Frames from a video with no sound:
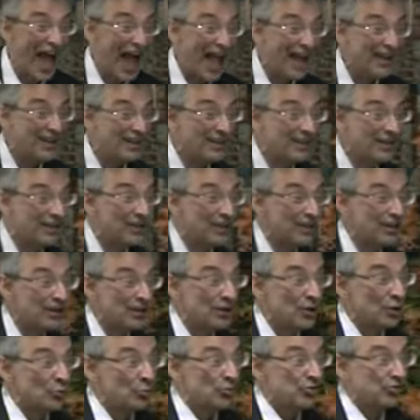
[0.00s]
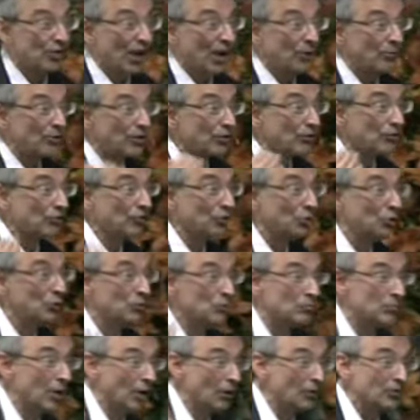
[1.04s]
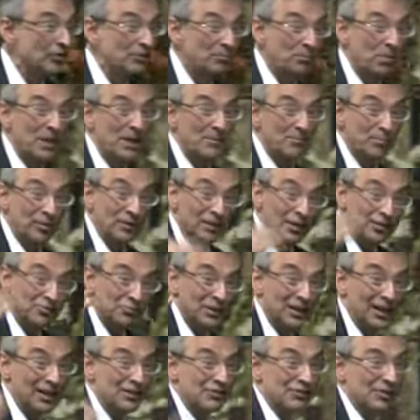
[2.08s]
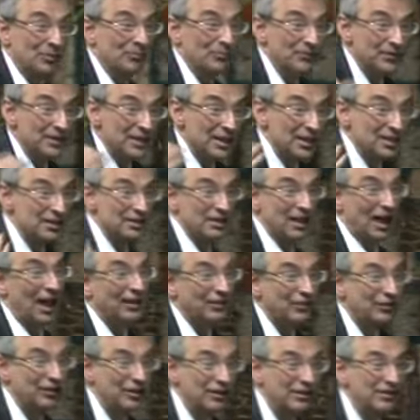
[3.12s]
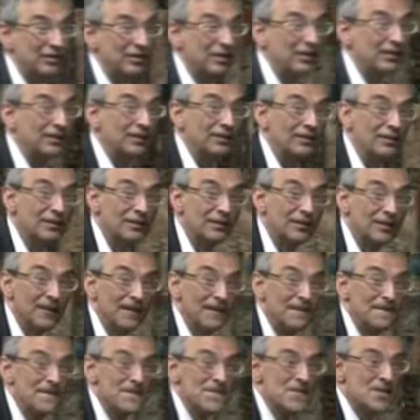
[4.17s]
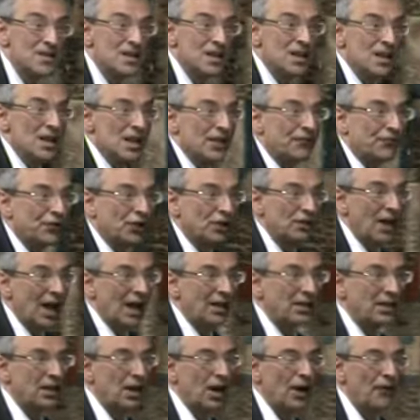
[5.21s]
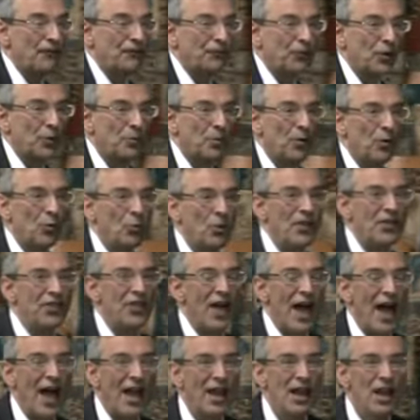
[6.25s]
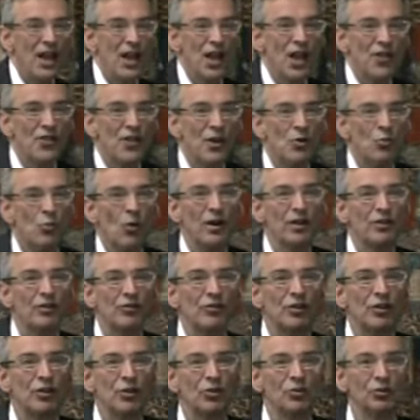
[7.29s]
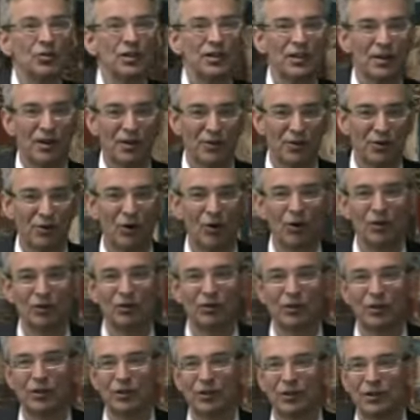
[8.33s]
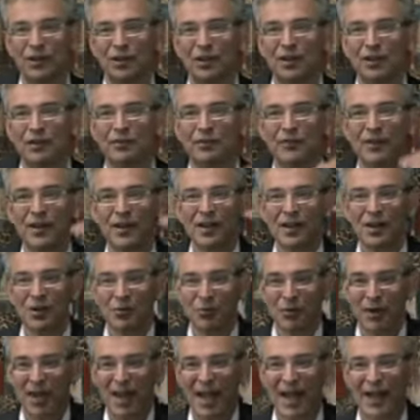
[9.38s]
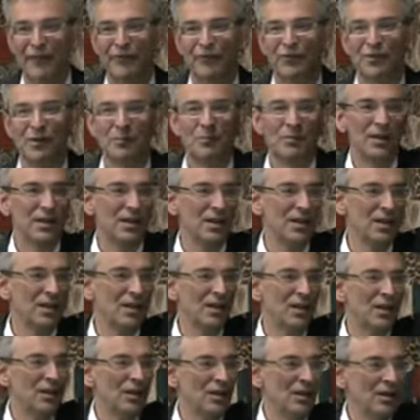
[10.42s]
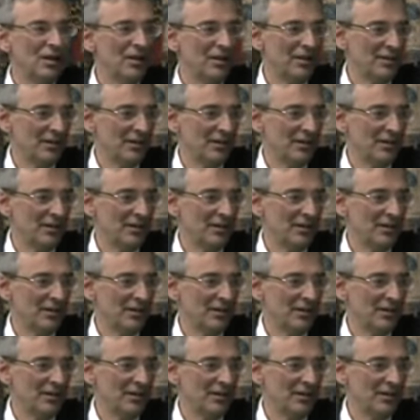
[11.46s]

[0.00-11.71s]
with that, which I would assume most people, unless we got some Nazis here, if you're not comfortable with that, then what is the only other alternative? Would have to be